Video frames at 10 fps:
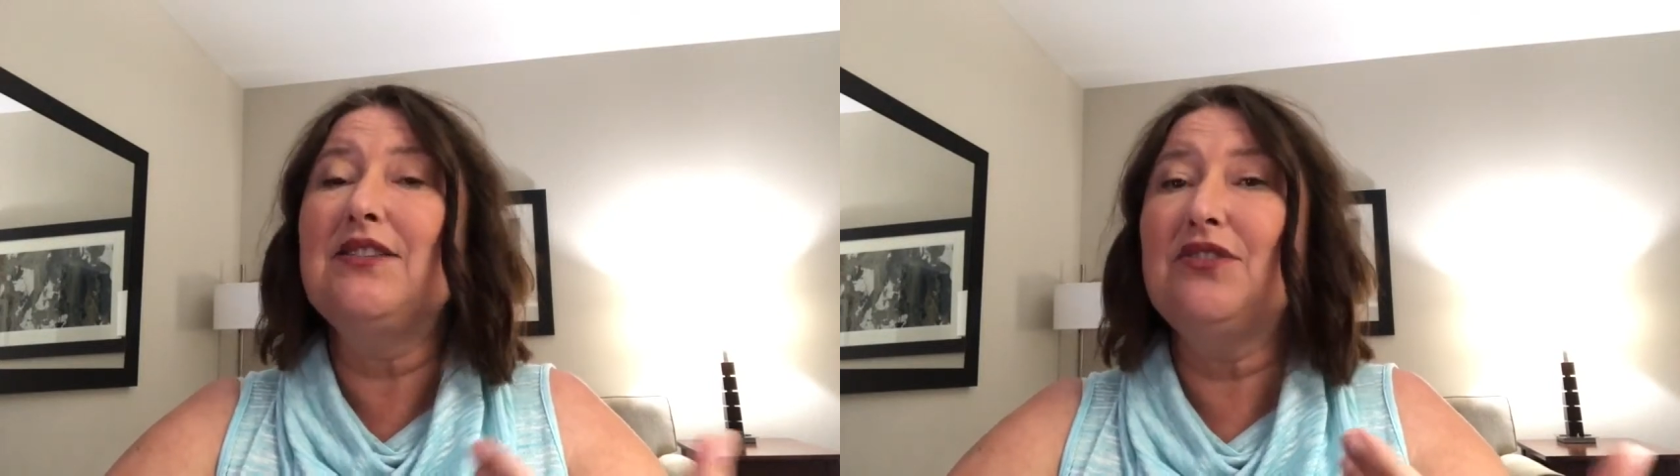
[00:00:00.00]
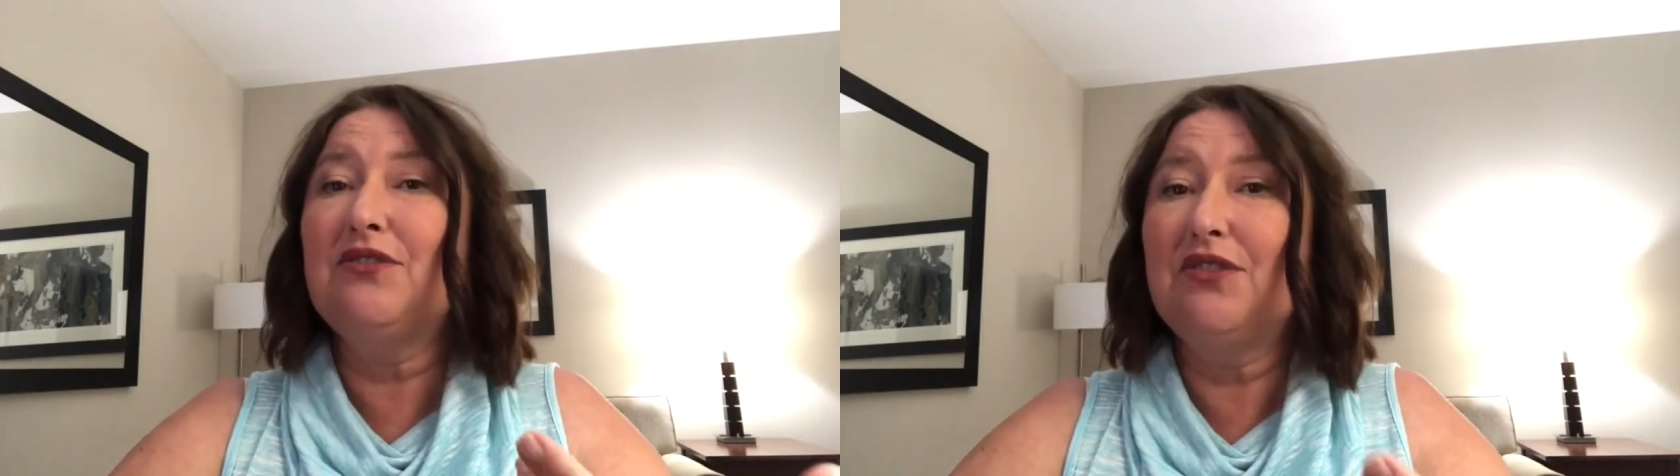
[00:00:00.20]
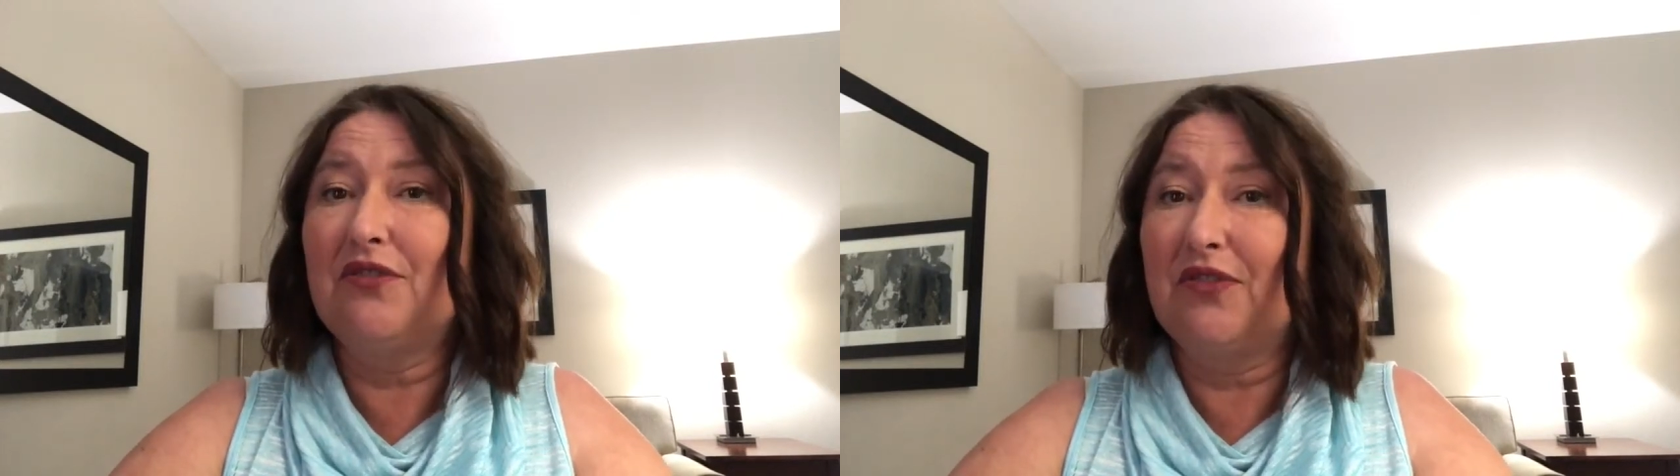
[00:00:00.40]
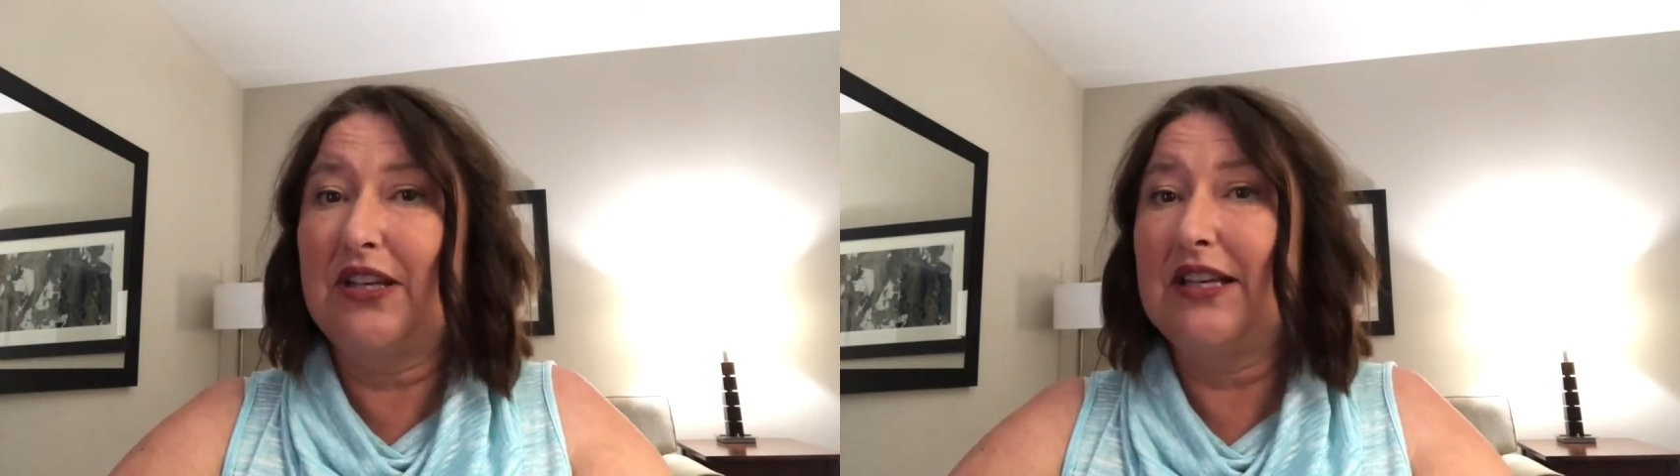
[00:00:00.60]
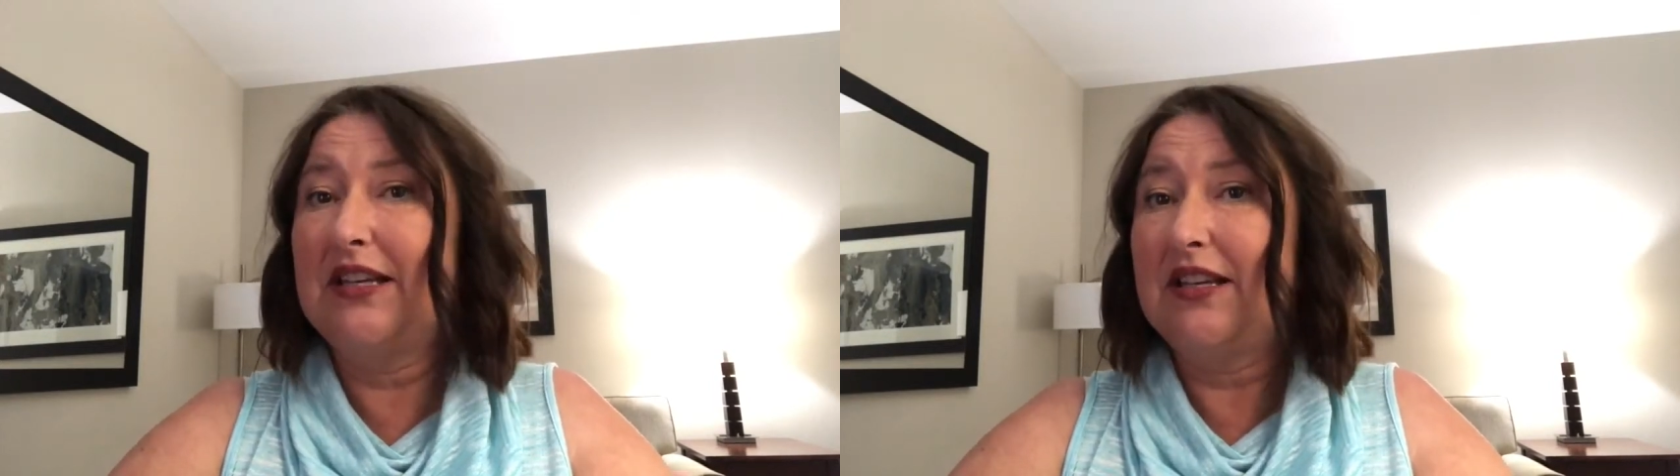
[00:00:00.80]

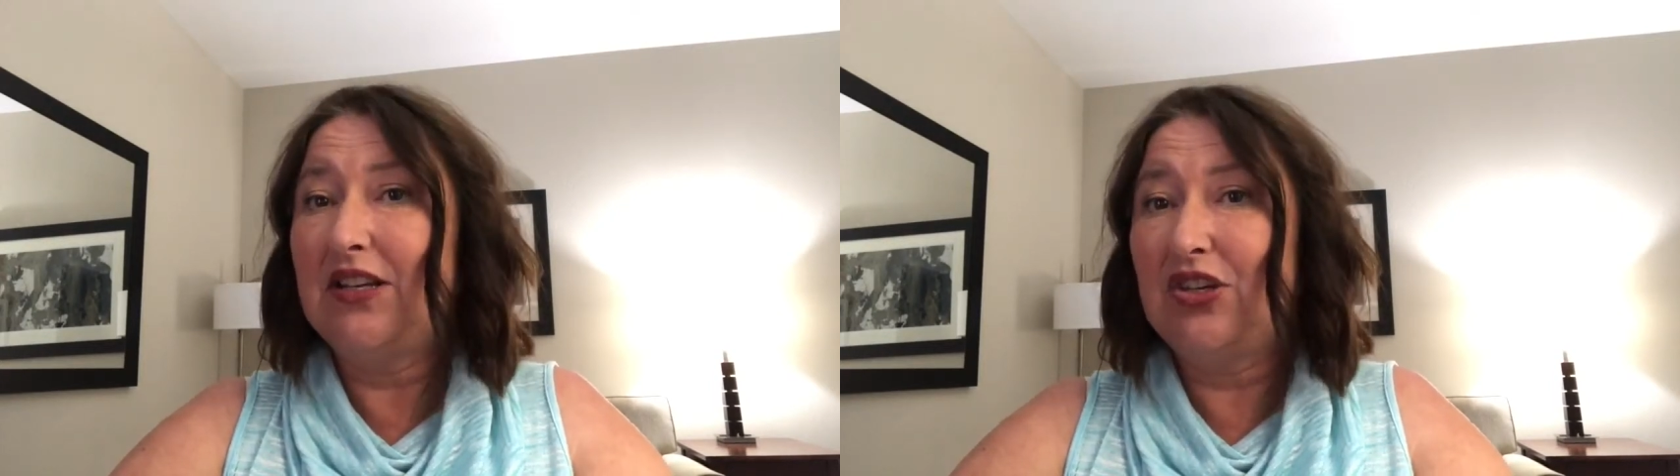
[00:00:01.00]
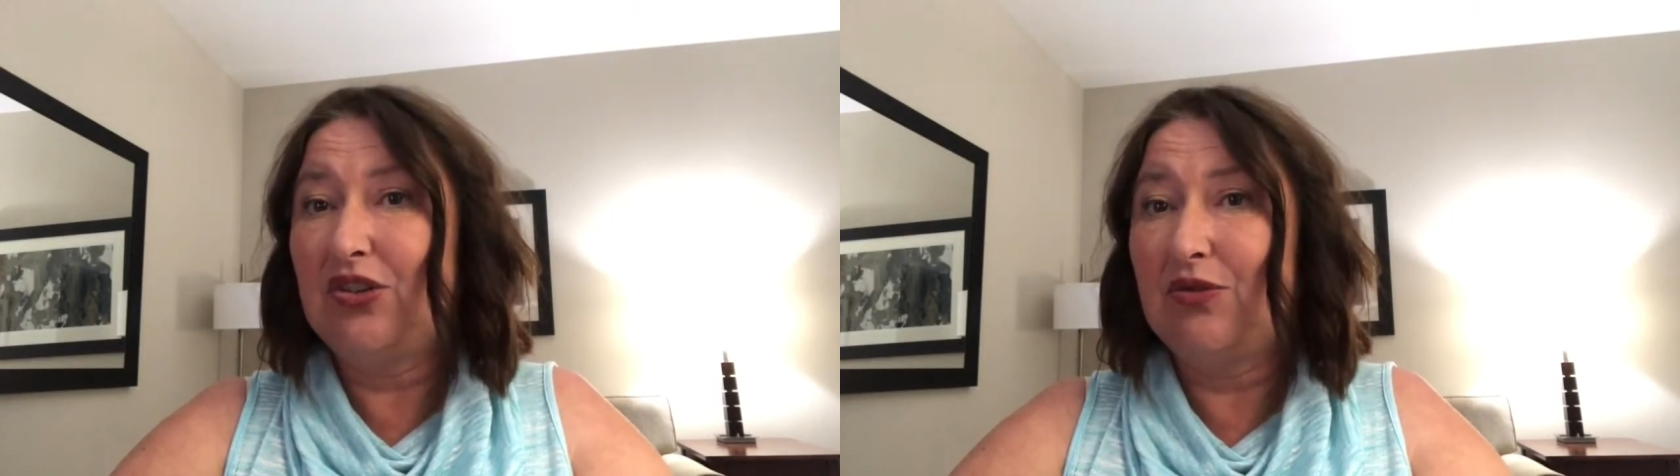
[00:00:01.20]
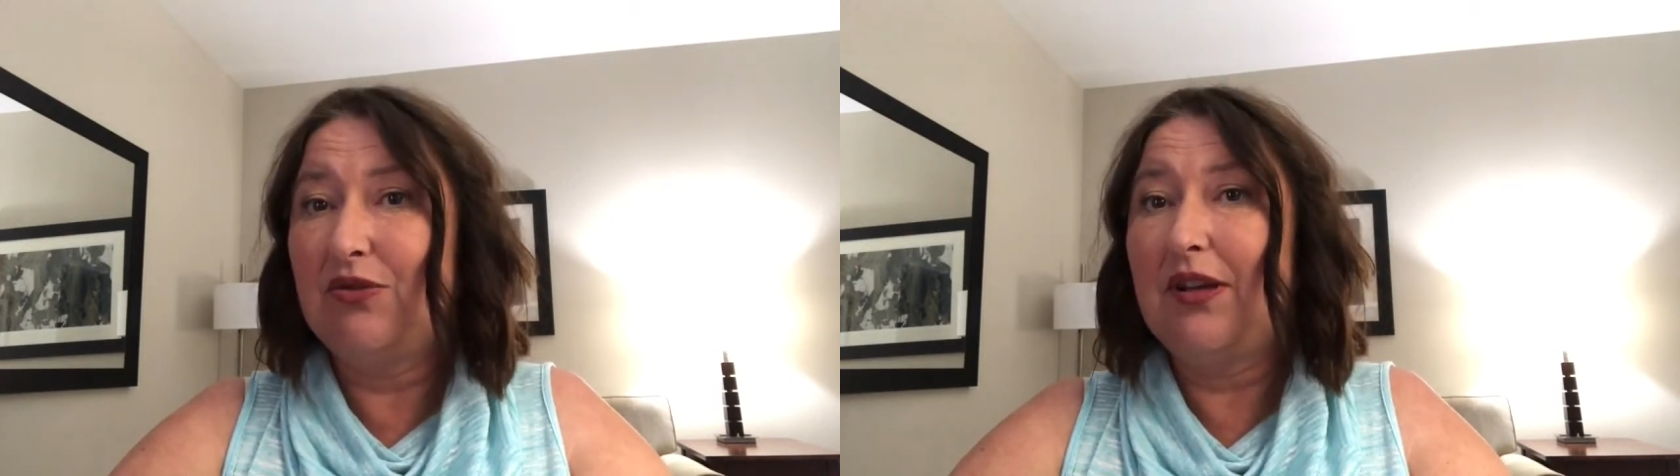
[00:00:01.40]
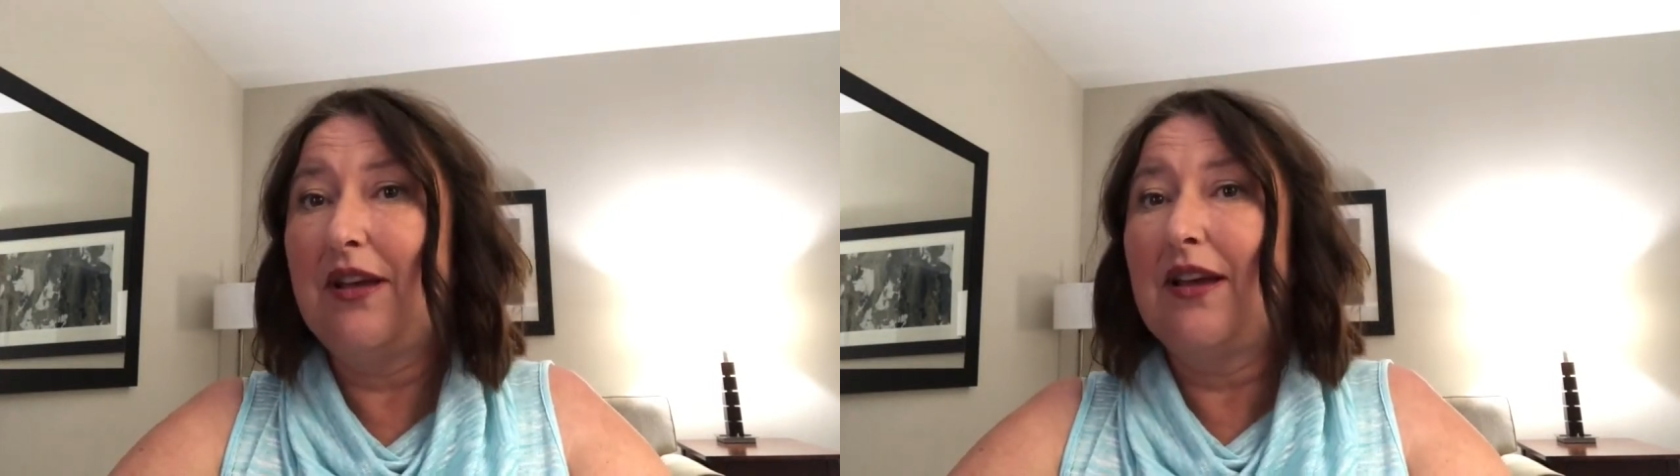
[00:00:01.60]
certificate issued